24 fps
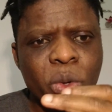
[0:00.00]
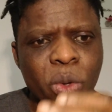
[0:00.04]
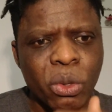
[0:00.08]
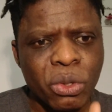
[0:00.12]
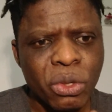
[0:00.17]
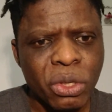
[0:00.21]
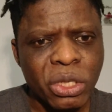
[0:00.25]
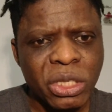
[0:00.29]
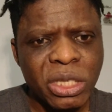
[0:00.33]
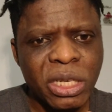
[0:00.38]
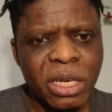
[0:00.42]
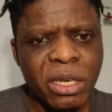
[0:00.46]

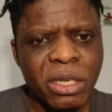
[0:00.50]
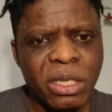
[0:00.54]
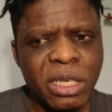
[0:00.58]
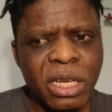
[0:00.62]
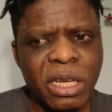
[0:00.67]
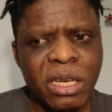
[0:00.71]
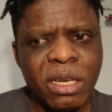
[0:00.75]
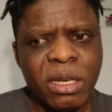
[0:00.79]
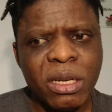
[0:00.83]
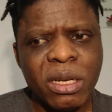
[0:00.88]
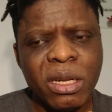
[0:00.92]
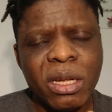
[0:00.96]
Kwadwo
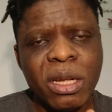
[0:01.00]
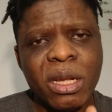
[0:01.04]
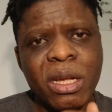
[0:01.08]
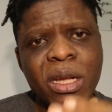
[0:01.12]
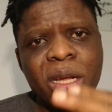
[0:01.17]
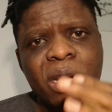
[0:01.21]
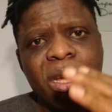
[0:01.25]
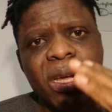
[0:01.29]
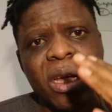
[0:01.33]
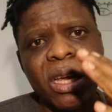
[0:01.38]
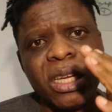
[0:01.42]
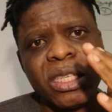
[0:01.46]
Shelden
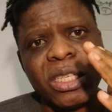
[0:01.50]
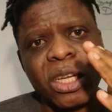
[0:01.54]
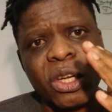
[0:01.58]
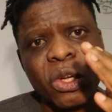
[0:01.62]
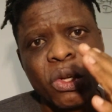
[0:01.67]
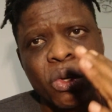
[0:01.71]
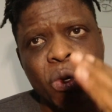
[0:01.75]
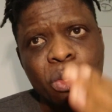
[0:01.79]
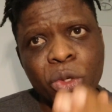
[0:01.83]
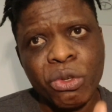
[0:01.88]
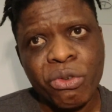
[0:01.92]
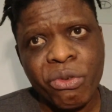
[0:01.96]
is a
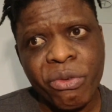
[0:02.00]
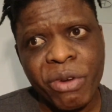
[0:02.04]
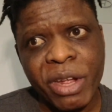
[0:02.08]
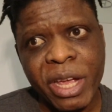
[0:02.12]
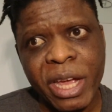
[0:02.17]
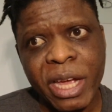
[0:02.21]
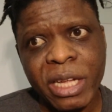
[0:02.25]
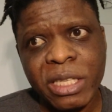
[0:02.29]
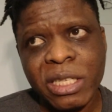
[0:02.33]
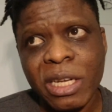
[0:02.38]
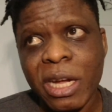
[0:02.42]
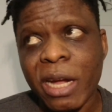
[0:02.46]
good
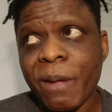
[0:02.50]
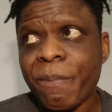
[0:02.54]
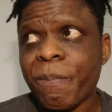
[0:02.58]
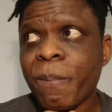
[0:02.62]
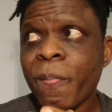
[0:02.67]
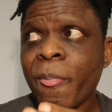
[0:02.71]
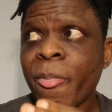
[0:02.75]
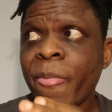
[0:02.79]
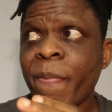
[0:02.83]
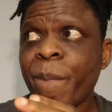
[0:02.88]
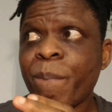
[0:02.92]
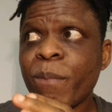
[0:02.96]
creator.
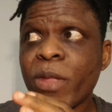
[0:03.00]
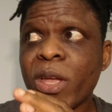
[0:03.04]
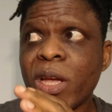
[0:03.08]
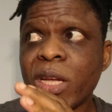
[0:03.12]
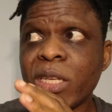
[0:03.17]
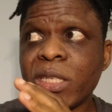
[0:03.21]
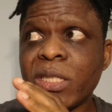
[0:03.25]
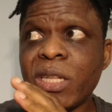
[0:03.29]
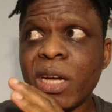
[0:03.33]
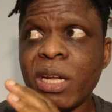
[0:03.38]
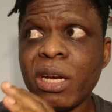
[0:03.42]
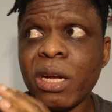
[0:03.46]

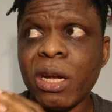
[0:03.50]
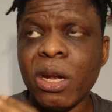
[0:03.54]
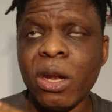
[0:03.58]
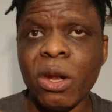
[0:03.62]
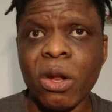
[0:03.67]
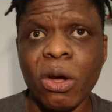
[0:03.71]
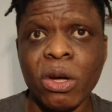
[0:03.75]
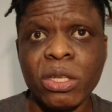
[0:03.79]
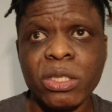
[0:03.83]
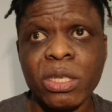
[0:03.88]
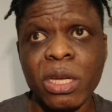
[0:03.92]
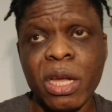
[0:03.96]
He's done a
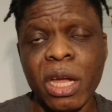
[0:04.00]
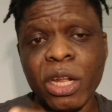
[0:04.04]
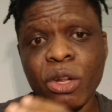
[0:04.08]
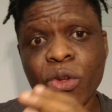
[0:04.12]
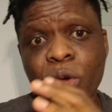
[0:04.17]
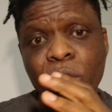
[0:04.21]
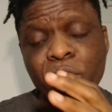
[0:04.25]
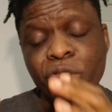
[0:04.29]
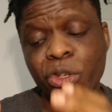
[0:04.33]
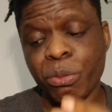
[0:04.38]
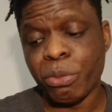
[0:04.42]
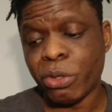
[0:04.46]
lot
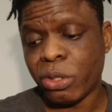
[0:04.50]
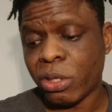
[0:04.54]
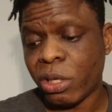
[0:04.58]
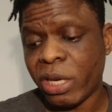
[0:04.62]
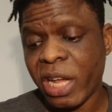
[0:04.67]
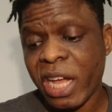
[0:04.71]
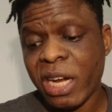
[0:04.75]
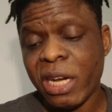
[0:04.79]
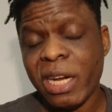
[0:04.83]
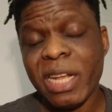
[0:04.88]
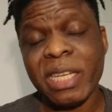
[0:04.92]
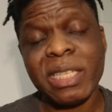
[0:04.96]
and
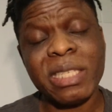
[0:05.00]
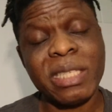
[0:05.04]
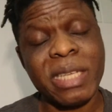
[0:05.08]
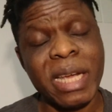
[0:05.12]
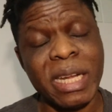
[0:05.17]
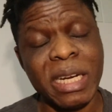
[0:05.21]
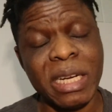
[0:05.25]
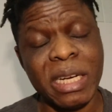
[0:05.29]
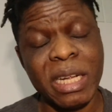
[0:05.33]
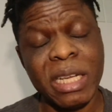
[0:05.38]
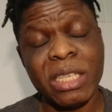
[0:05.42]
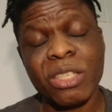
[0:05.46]
contributed. Headless
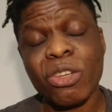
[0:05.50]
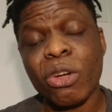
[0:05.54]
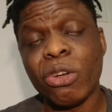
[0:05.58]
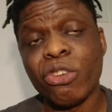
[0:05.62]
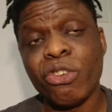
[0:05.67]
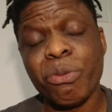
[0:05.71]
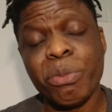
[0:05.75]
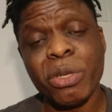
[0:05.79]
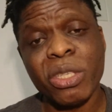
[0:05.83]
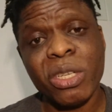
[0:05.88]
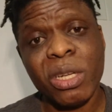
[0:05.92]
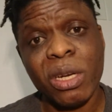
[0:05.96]
said it. He's
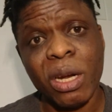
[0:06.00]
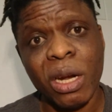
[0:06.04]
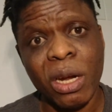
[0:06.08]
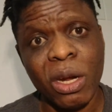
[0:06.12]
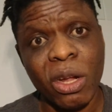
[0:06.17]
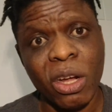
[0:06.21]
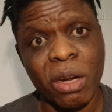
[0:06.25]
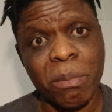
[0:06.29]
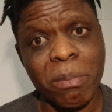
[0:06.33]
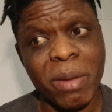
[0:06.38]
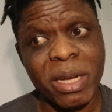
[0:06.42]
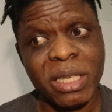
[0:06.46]
contributed a
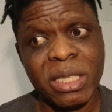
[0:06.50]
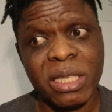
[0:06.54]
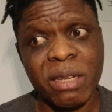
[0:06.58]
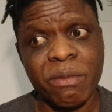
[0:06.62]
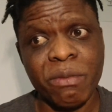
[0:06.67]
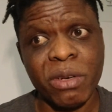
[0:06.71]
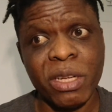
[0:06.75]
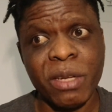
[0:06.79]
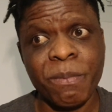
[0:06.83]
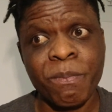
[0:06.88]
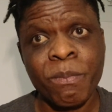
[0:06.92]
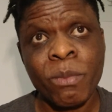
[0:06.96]
lot
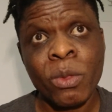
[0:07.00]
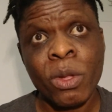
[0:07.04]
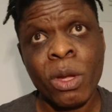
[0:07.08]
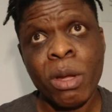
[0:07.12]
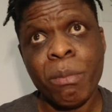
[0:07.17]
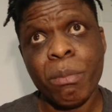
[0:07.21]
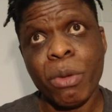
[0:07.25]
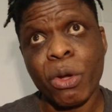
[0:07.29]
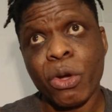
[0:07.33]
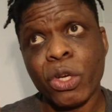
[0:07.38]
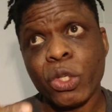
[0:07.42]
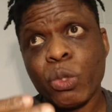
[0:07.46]
massively,
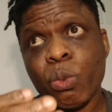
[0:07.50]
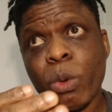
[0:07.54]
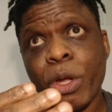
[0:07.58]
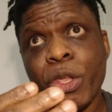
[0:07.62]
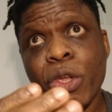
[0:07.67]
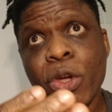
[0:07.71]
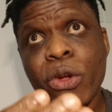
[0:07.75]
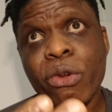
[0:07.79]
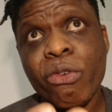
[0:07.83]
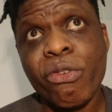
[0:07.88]
because when